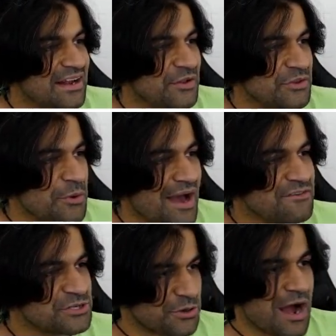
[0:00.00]
you have a
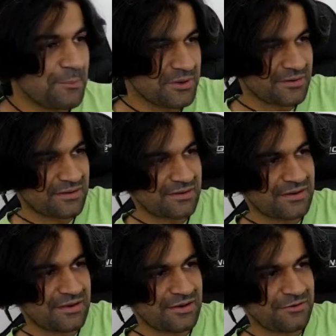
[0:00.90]
drop,
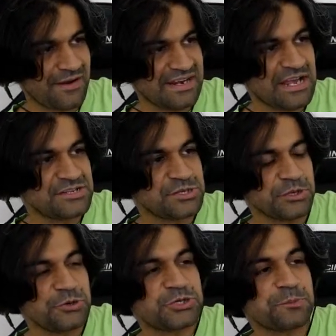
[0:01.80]
right? So
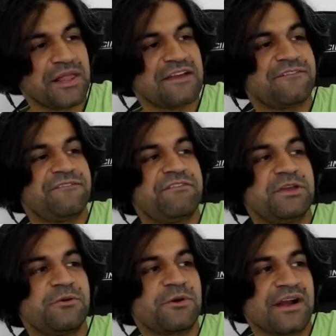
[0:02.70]
you should play
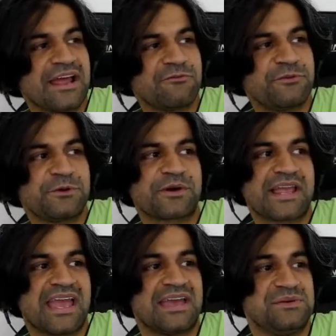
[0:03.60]
fewer and fewer
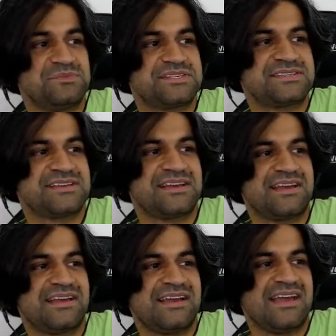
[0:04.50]
games.
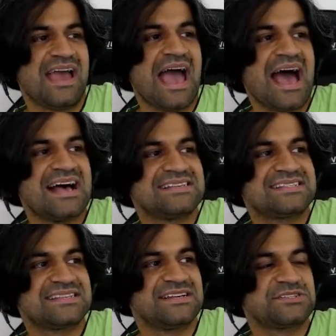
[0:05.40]

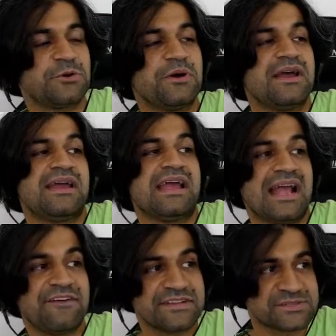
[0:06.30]
So
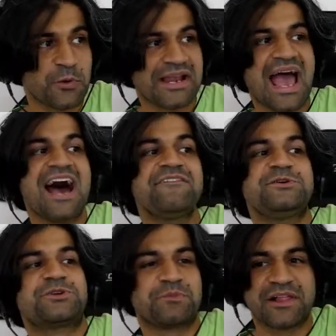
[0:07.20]
if it's 1/2, you
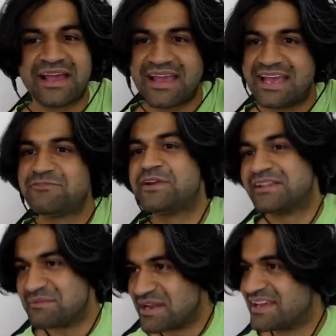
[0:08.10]
should play
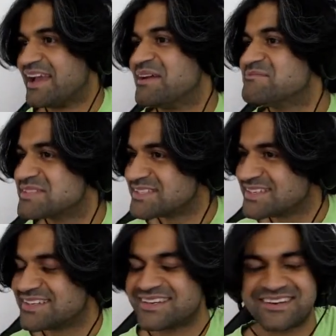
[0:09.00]
infinitely many games,
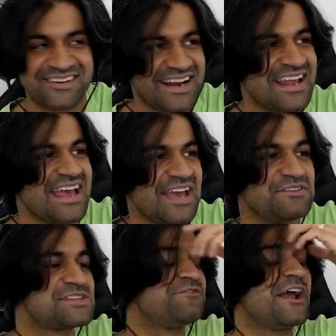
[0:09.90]
right? If
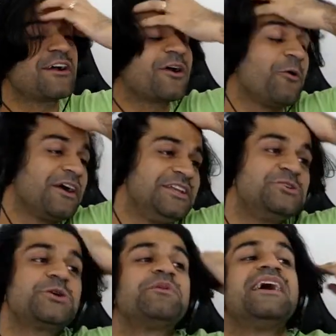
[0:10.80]
it's a fair coin, you
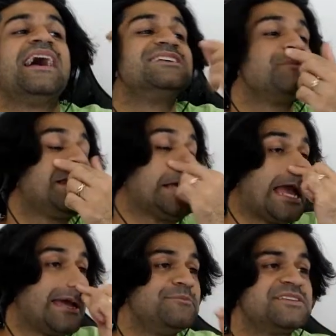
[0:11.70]
should play as many
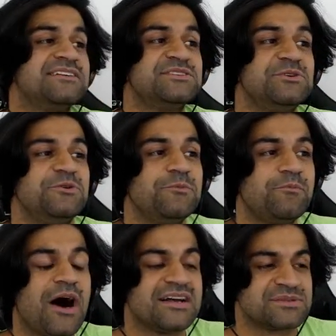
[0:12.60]
games as you
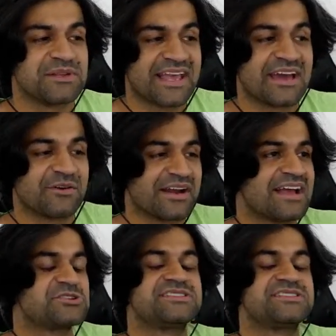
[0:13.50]
possibly can, right? I